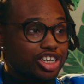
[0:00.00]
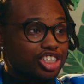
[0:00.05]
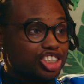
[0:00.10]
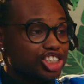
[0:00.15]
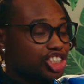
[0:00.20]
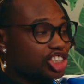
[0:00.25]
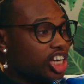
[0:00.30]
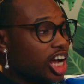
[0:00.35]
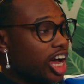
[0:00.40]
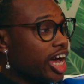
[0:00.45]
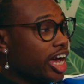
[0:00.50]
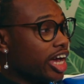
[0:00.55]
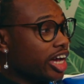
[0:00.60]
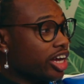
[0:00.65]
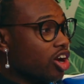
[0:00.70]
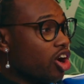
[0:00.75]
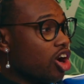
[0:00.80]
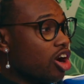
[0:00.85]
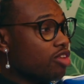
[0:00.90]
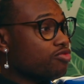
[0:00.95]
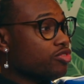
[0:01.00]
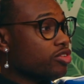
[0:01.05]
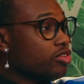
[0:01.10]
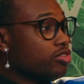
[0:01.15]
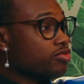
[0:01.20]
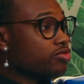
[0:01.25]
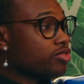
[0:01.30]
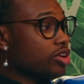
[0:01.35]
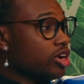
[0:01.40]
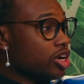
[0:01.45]
shine off
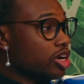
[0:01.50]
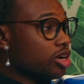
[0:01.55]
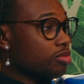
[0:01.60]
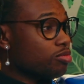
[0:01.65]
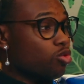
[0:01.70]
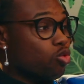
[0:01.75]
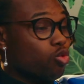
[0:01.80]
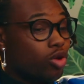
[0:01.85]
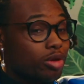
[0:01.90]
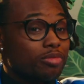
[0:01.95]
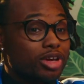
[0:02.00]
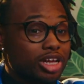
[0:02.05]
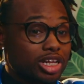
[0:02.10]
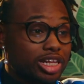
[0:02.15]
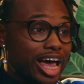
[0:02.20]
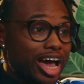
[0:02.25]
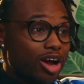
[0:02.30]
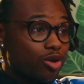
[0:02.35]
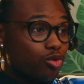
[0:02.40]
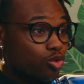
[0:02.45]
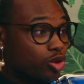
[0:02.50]
of women that